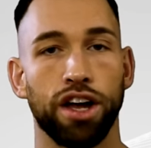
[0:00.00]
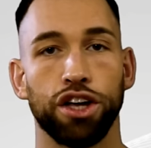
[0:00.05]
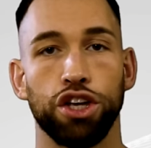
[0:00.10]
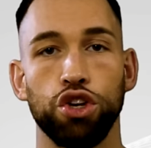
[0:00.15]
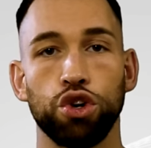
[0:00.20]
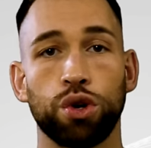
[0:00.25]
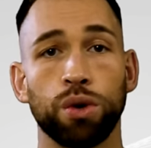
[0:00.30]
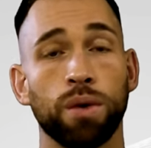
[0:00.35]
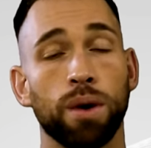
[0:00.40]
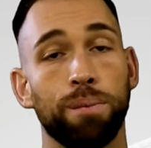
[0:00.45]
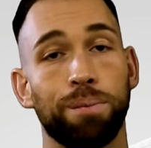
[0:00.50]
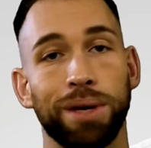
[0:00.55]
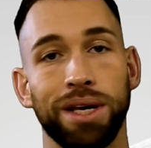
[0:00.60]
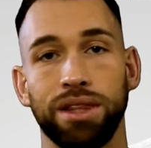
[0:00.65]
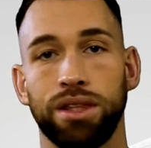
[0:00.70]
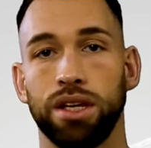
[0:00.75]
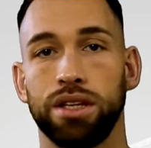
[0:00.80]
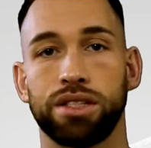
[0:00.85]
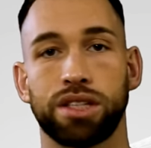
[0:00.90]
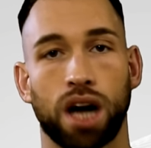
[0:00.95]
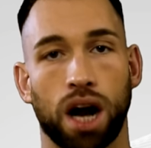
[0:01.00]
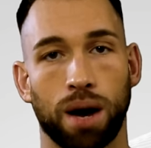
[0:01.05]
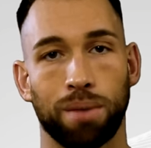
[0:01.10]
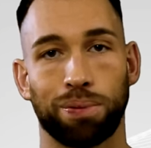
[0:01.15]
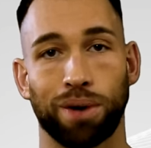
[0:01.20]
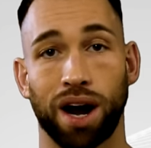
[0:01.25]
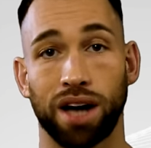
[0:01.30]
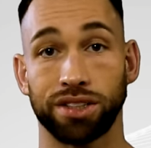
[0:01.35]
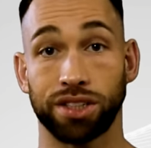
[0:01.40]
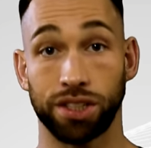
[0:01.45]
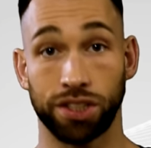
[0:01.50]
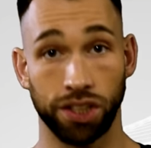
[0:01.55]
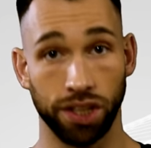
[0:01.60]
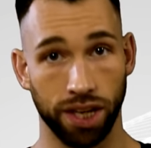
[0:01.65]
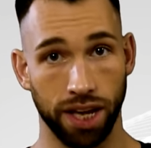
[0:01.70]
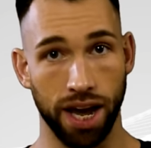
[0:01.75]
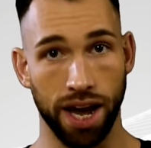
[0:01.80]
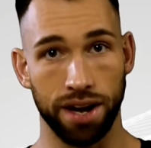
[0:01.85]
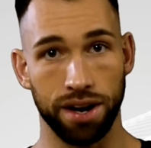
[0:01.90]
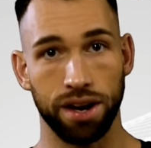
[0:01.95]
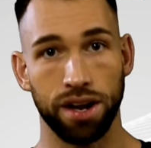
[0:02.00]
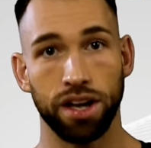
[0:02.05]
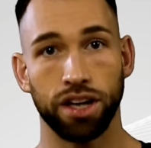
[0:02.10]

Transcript: you can repeat the entire process again.